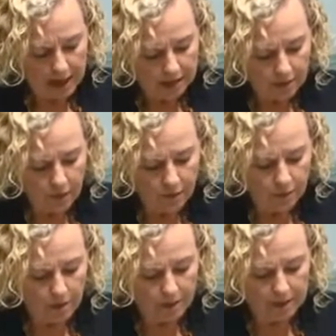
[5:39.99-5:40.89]
Their
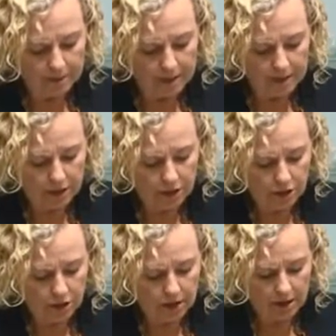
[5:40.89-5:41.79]
overwhelming
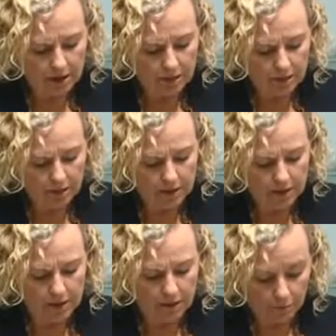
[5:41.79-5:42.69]
message
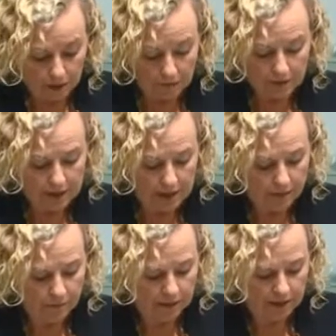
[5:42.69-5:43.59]
that we received
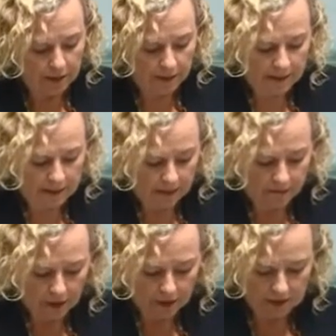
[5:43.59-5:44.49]
was that domestic
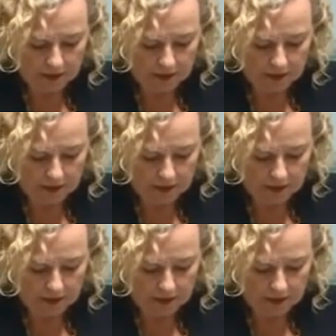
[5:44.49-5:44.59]
violence